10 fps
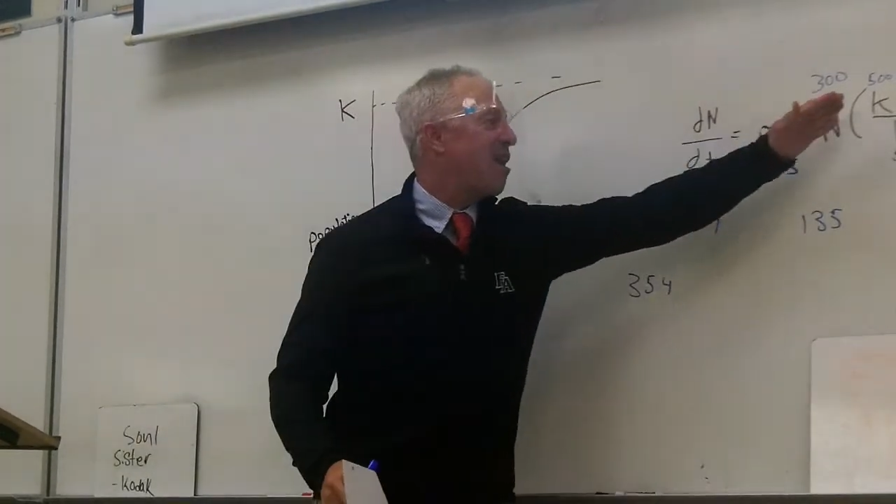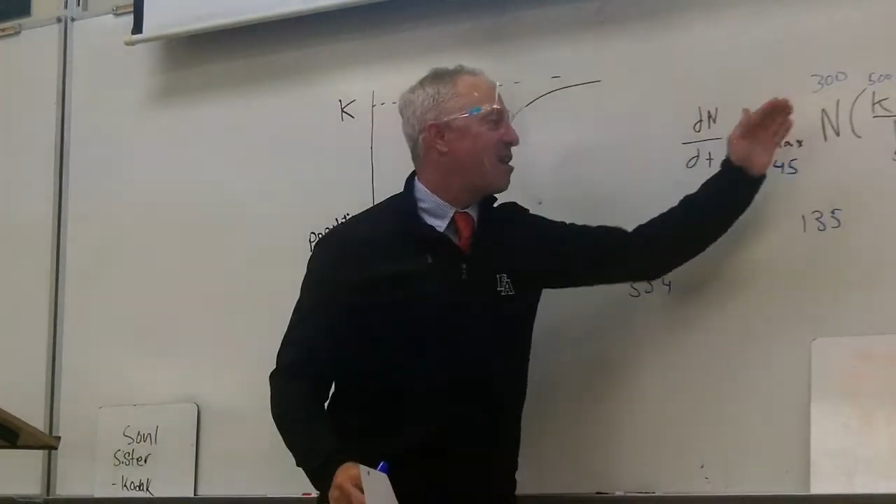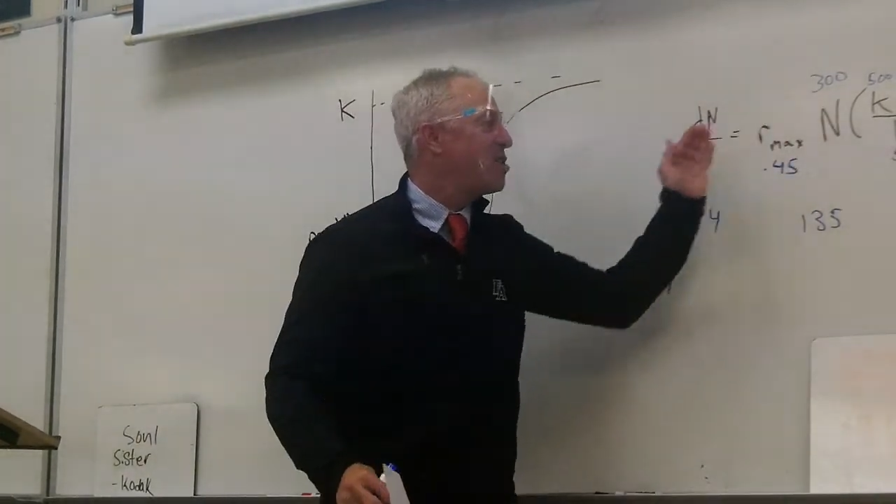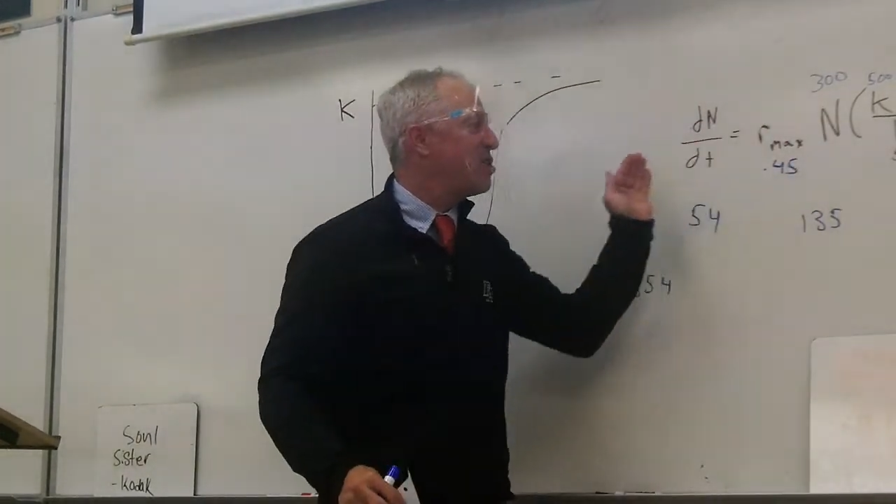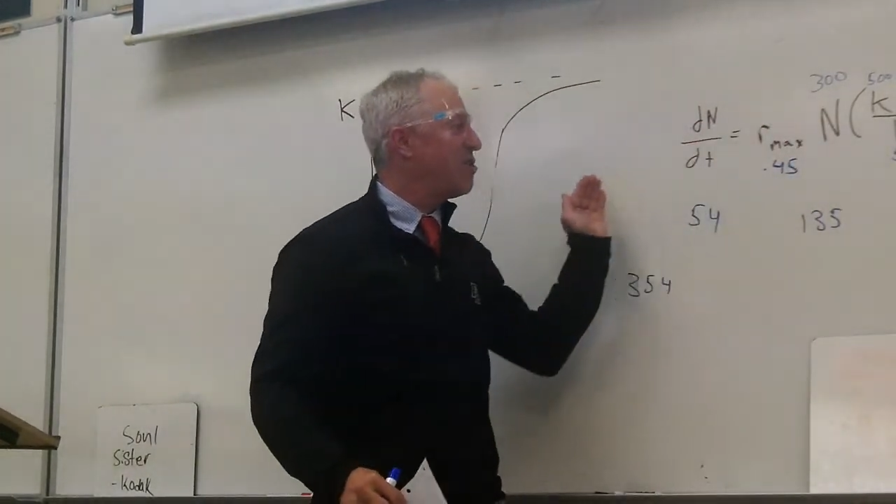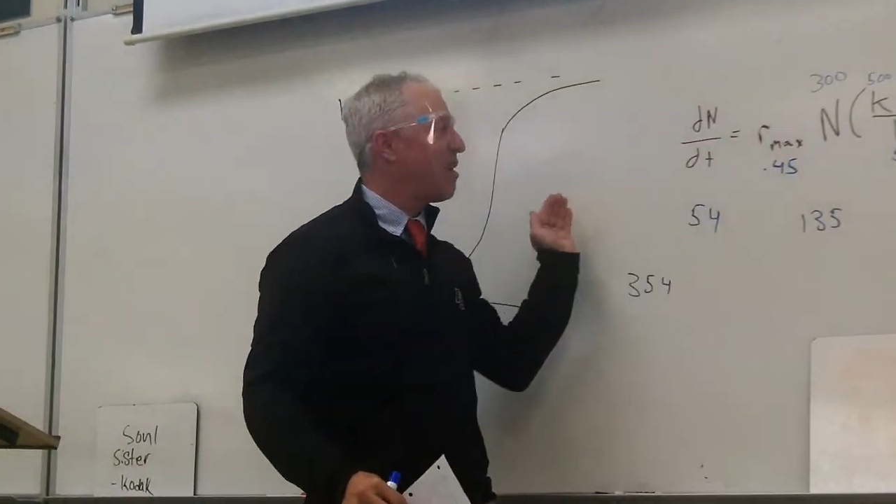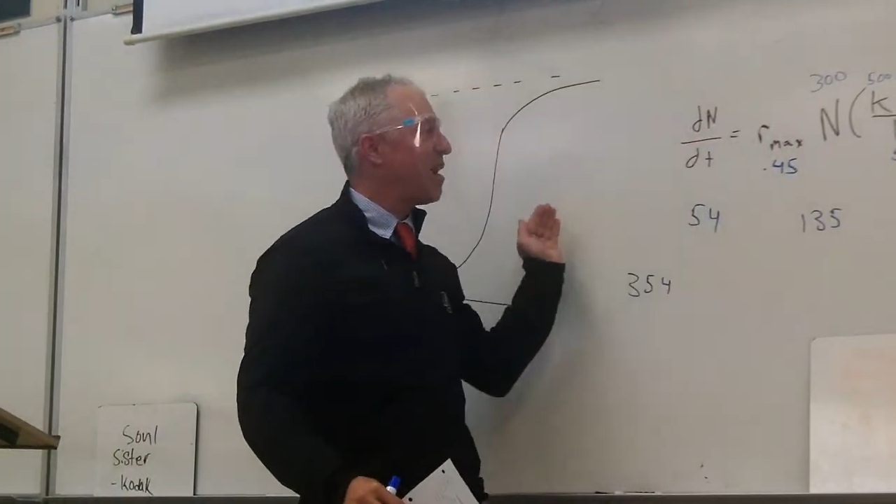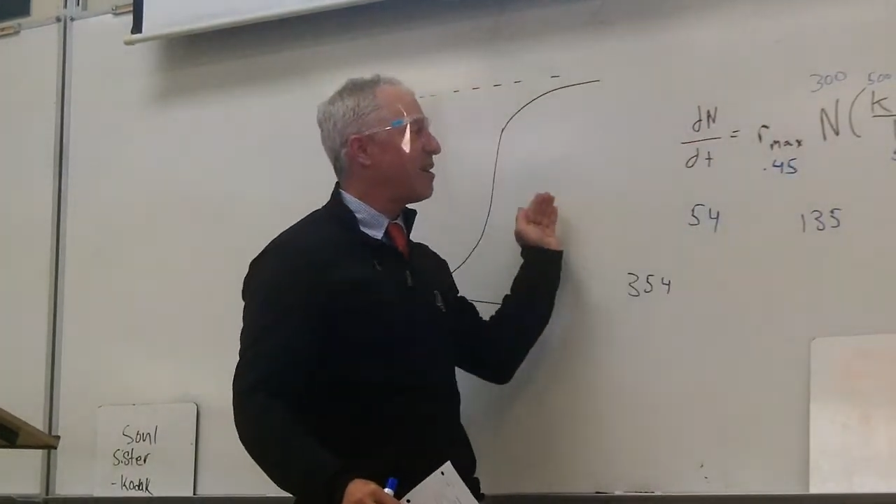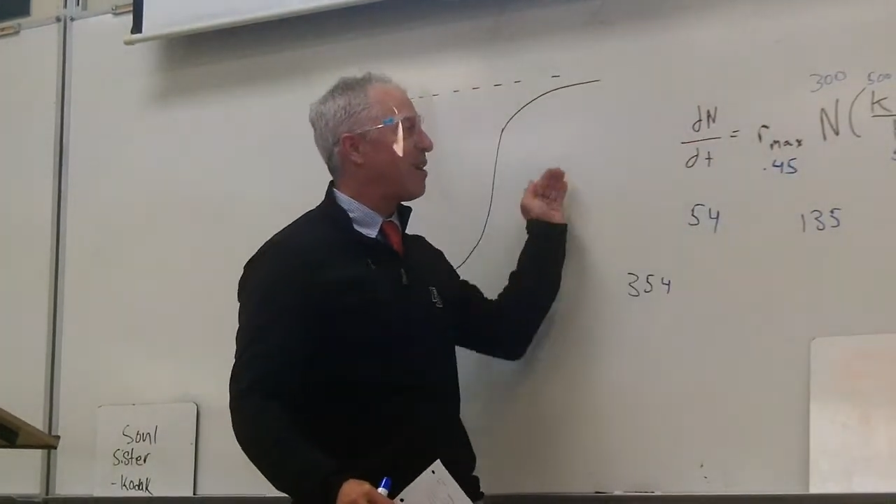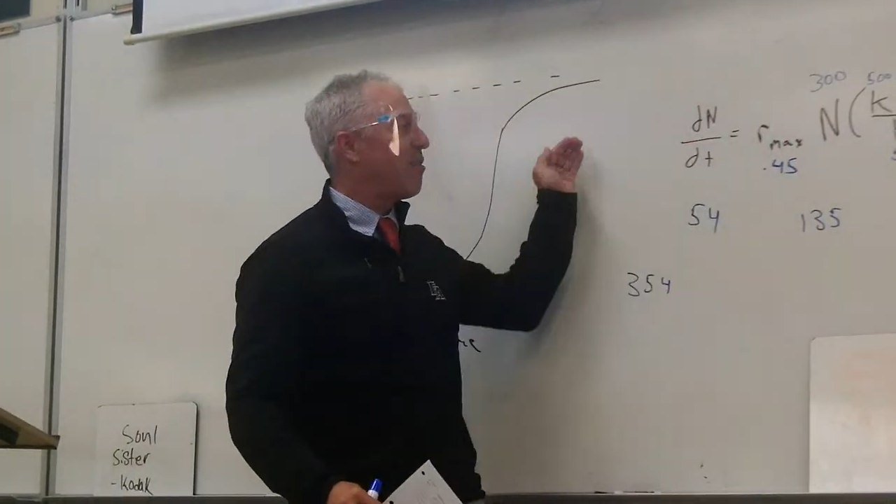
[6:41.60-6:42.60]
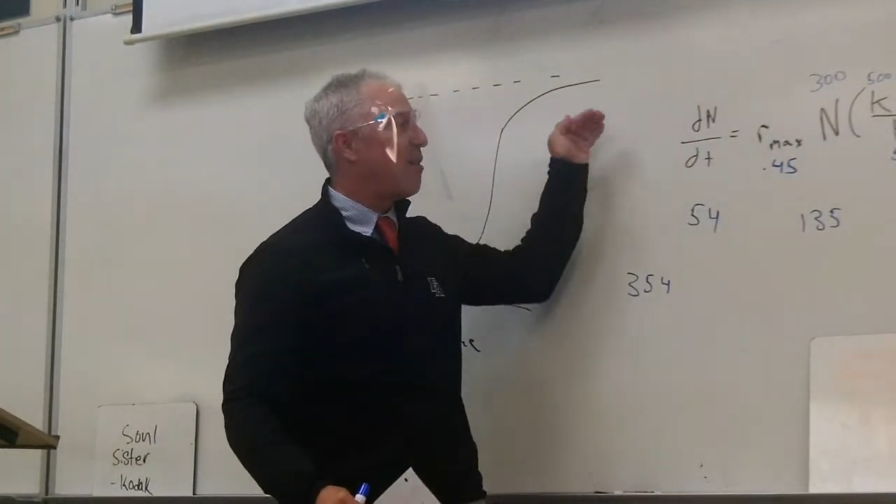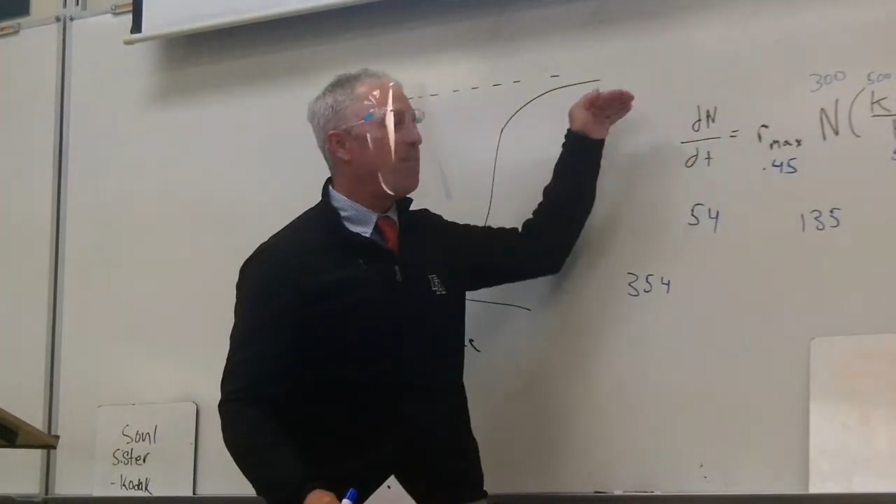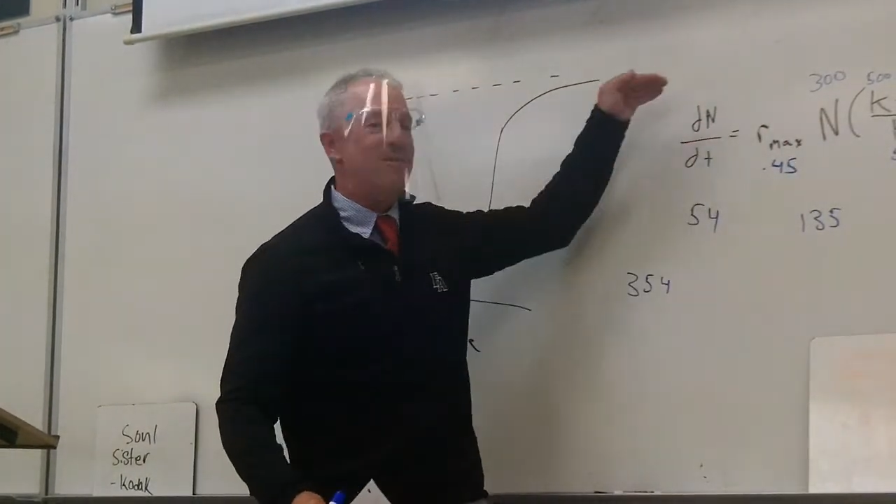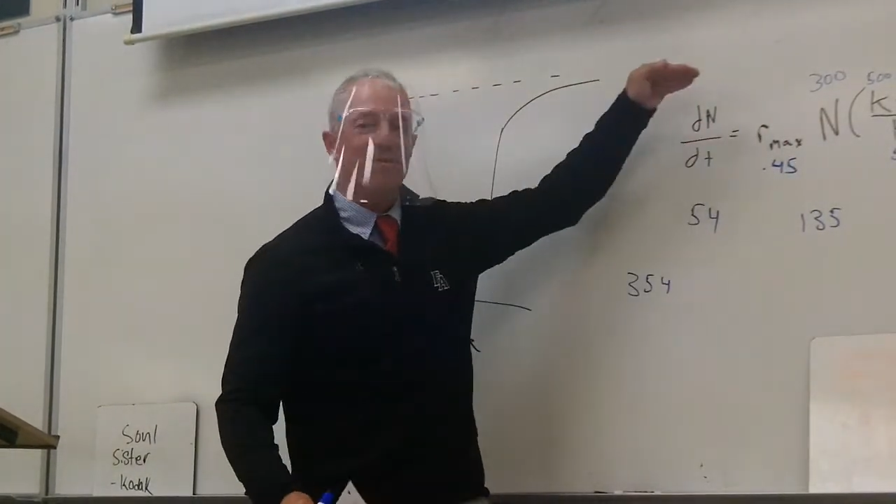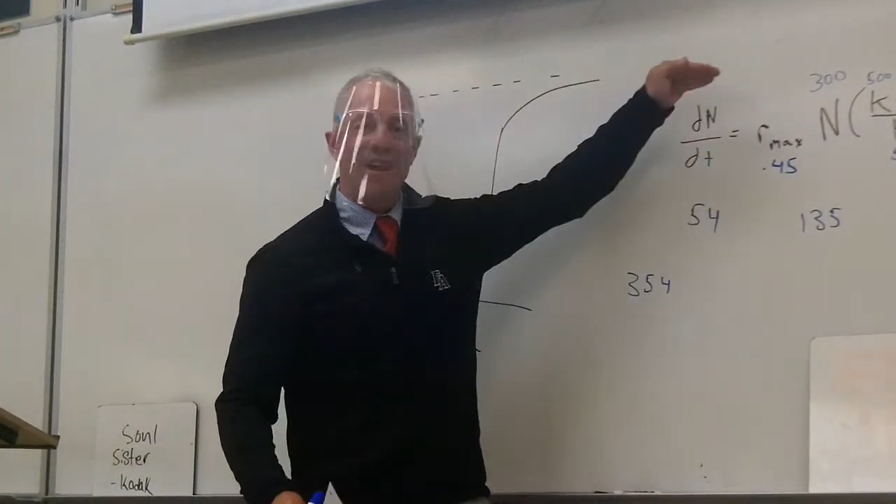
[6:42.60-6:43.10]
causes you not to go
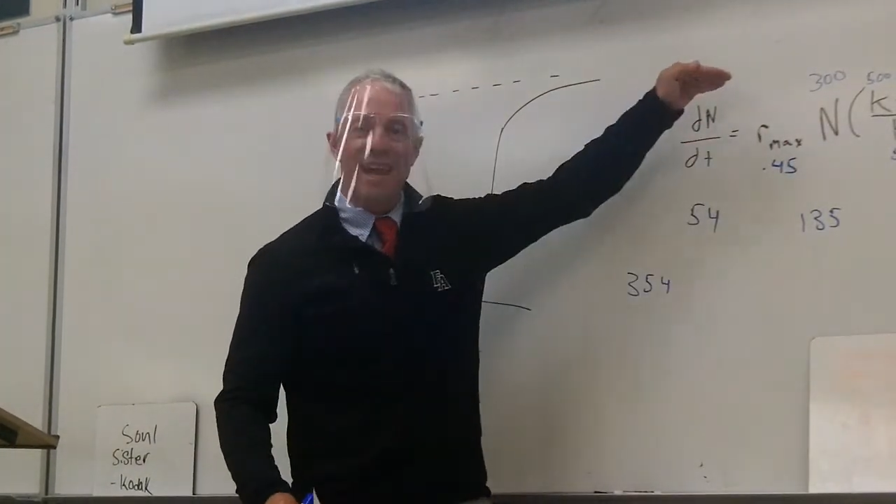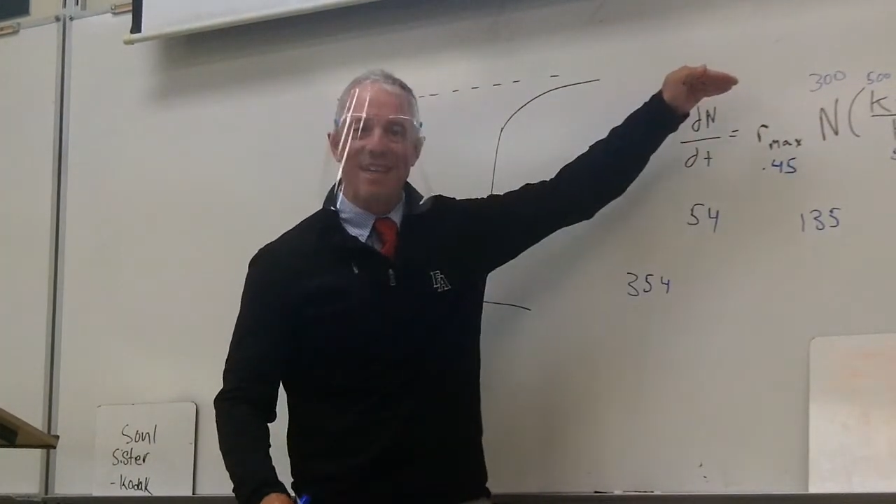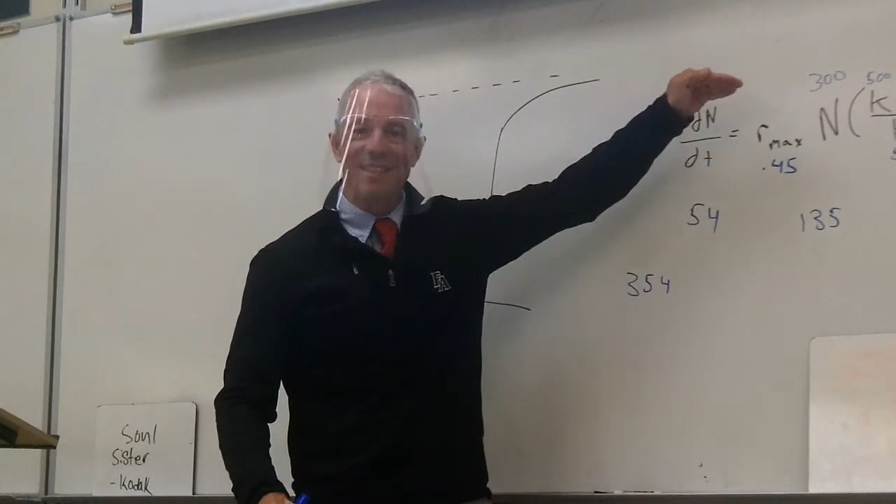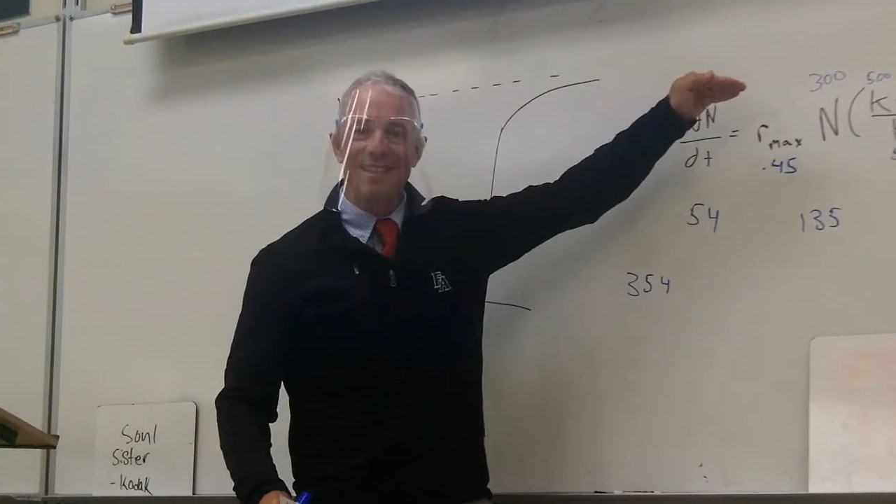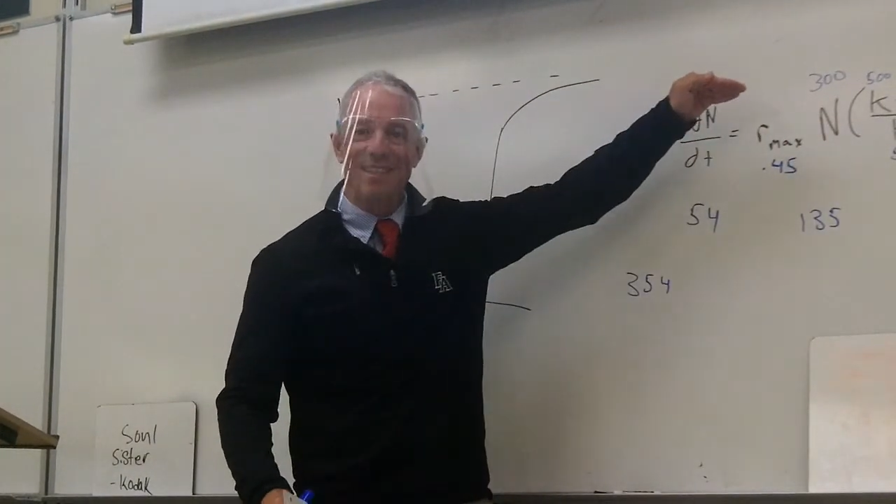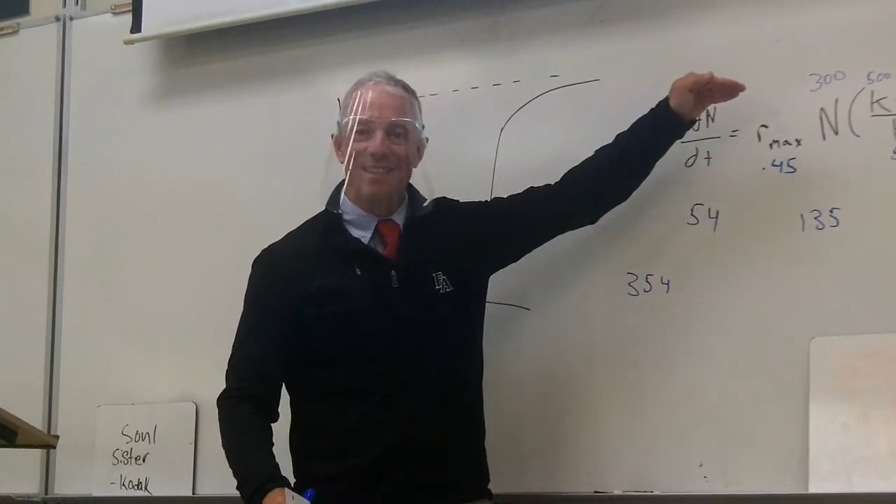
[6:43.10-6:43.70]
up as fast.